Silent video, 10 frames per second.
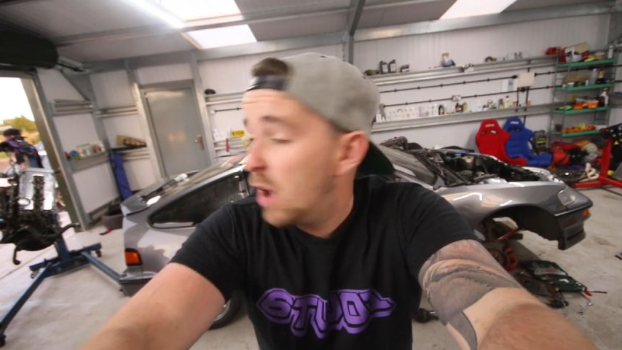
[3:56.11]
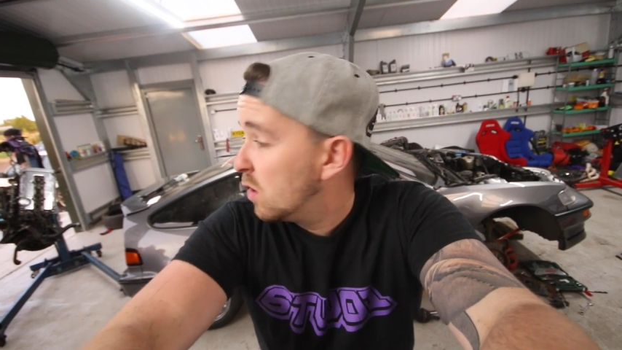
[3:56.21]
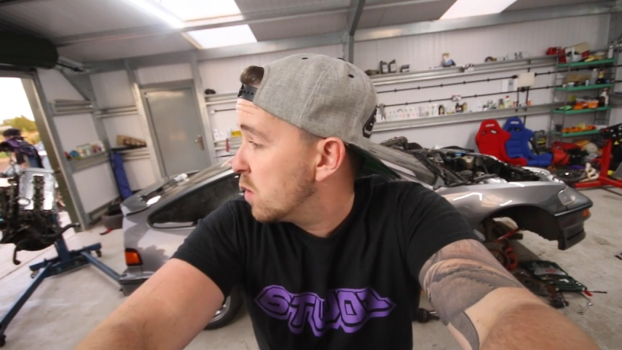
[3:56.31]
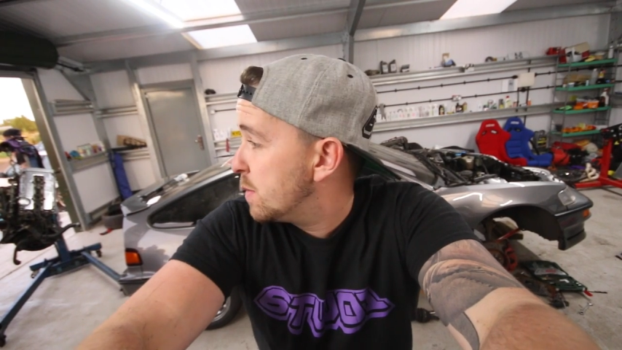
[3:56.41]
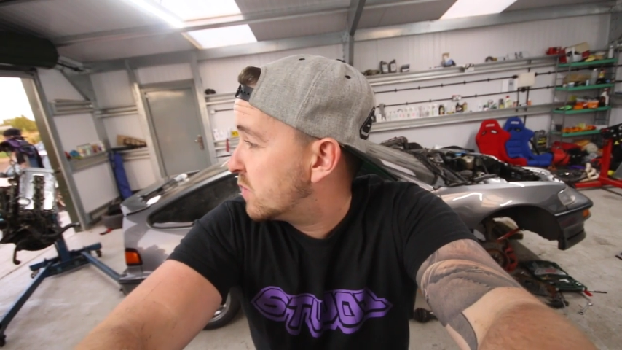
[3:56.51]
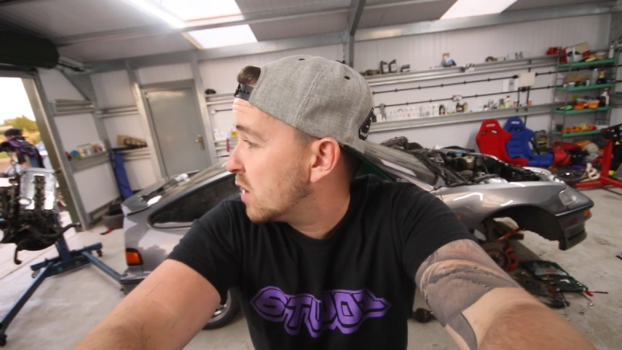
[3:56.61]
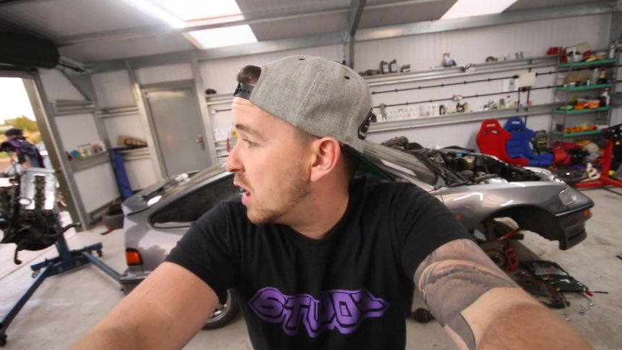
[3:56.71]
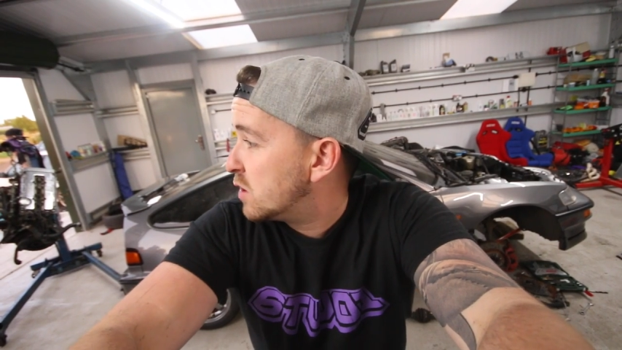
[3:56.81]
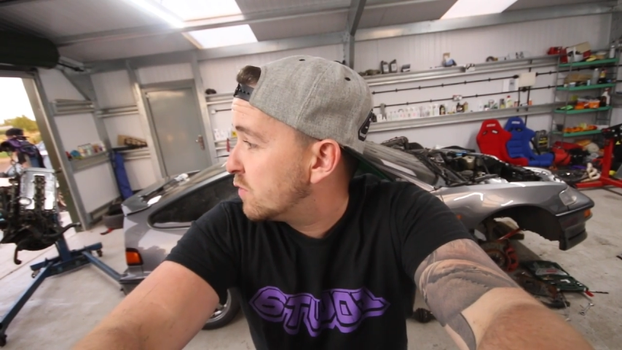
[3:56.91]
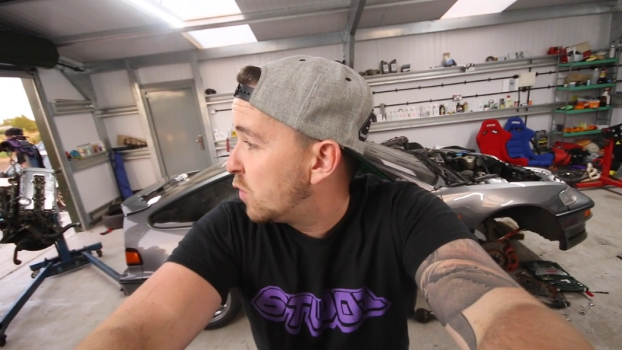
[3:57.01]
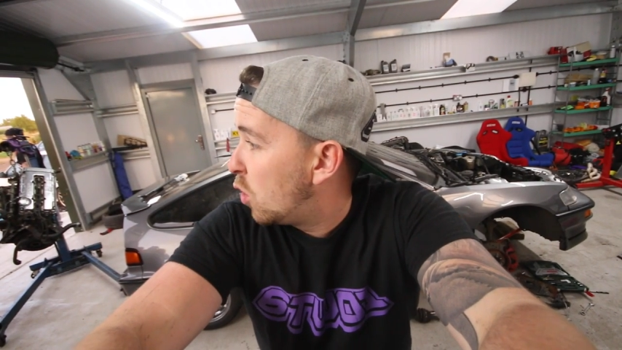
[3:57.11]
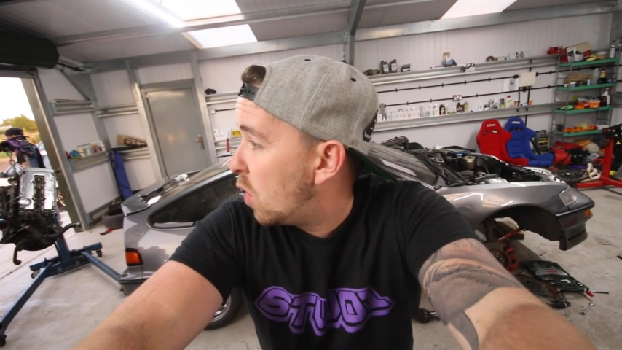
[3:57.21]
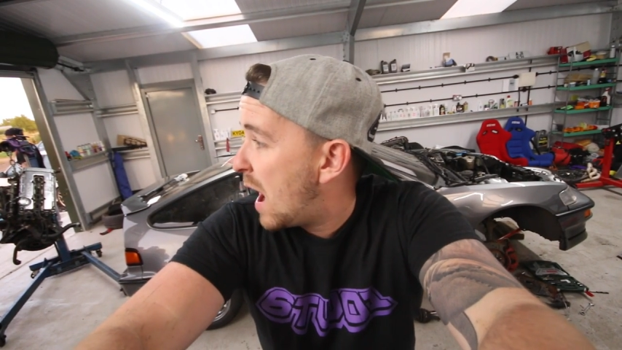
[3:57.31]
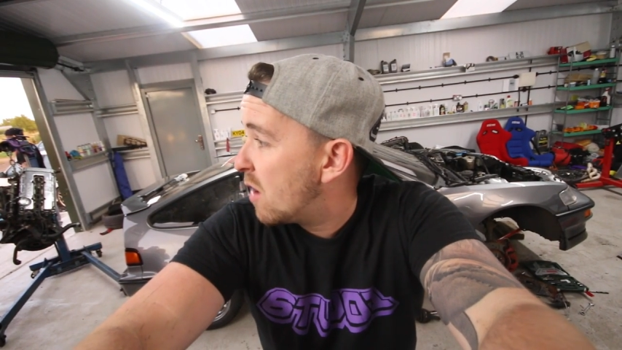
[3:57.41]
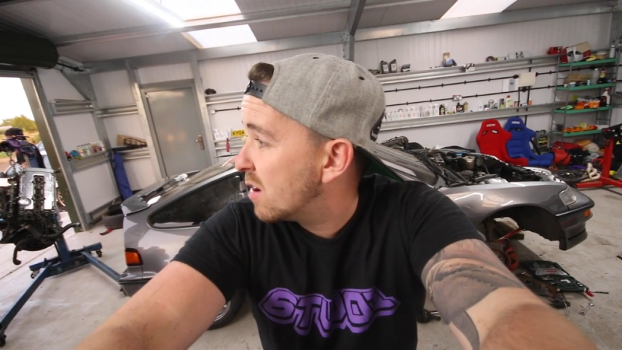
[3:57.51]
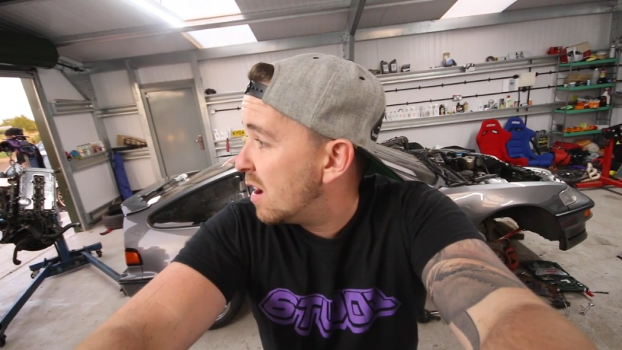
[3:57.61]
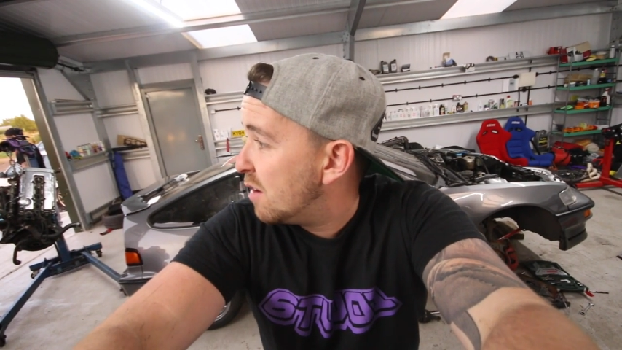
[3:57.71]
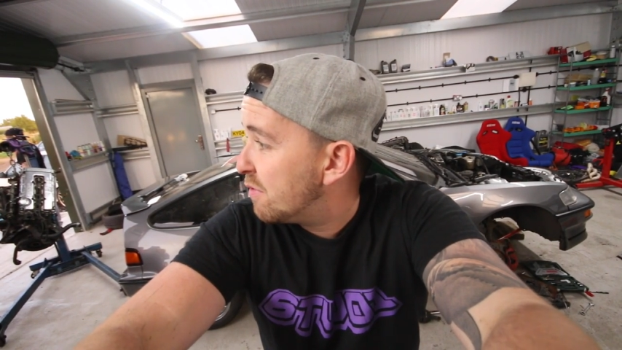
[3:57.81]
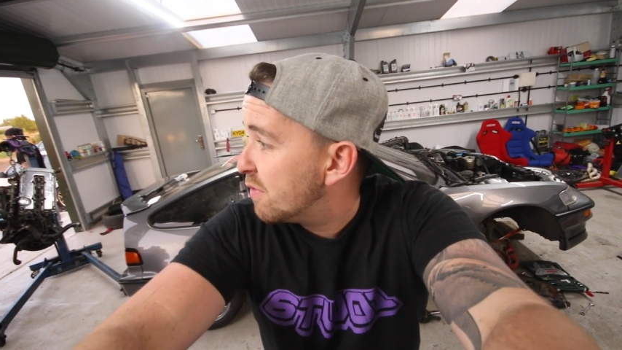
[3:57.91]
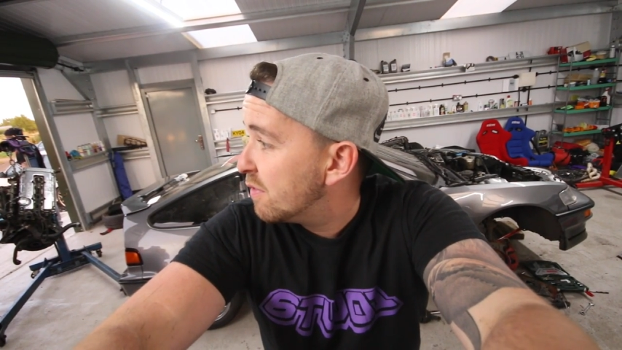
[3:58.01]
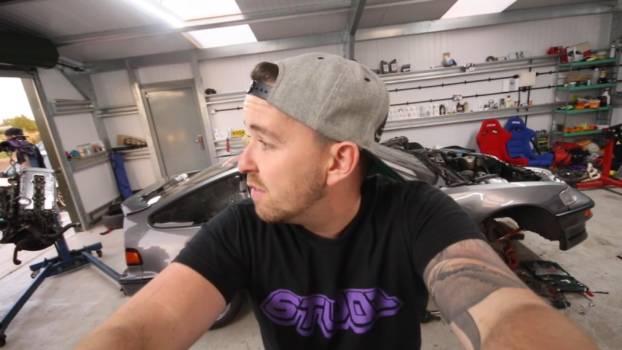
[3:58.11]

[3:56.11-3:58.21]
How long have we been searching for? Hour and a half?